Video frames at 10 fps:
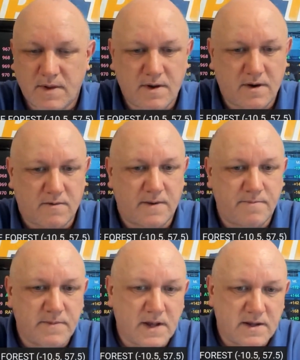All right,
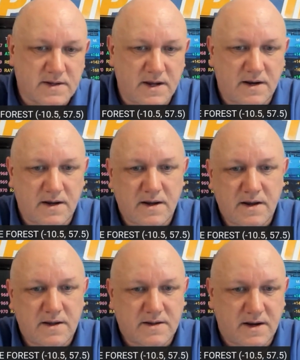let's
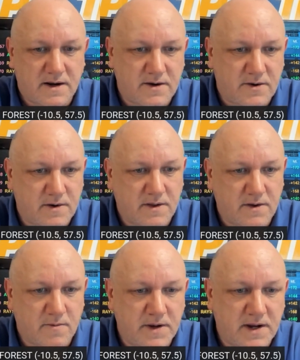get into it a
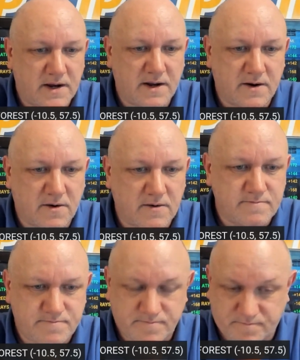little bit
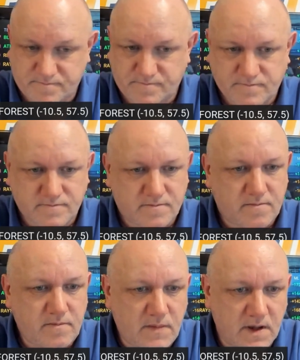here.
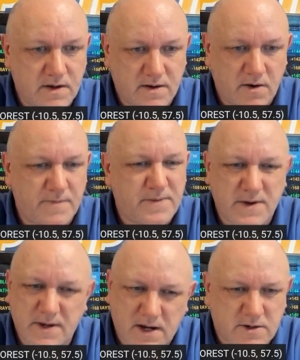
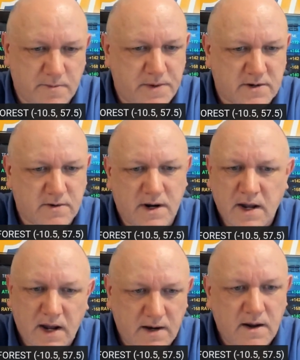Hopefully you got your picks right,
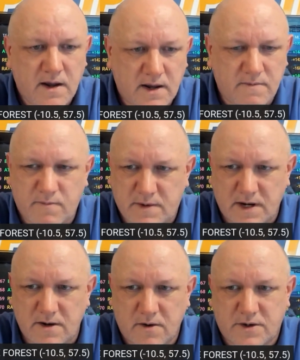and it
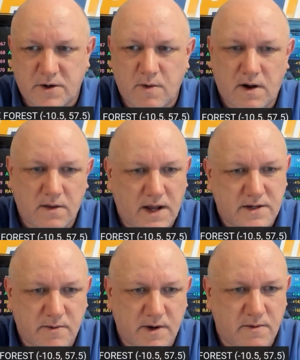didn't go too well
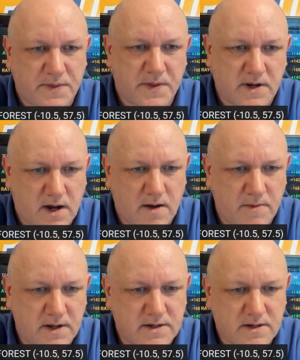last week with the
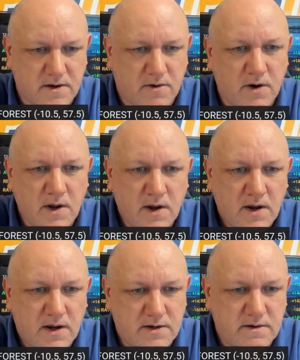comments. So
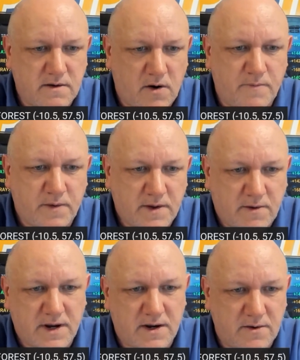hopefully
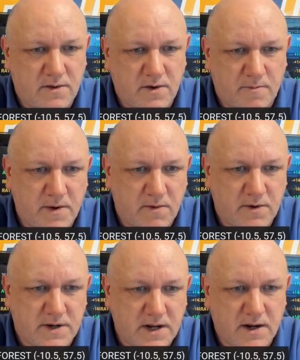we'll get in a little bit
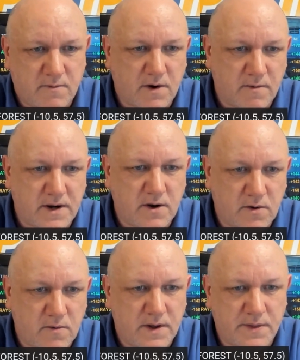routine where we
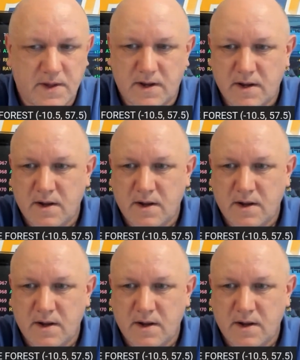know when the